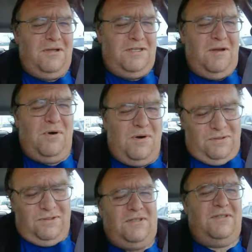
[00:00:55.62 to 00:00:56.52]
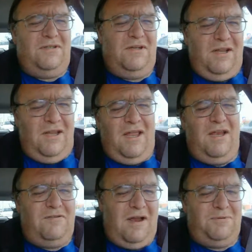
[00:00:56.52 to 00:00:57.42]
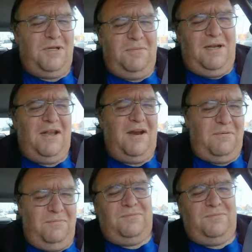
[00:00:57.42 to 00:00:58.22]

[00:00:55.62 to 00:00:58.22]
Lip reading: Tim Hortons and grab something there.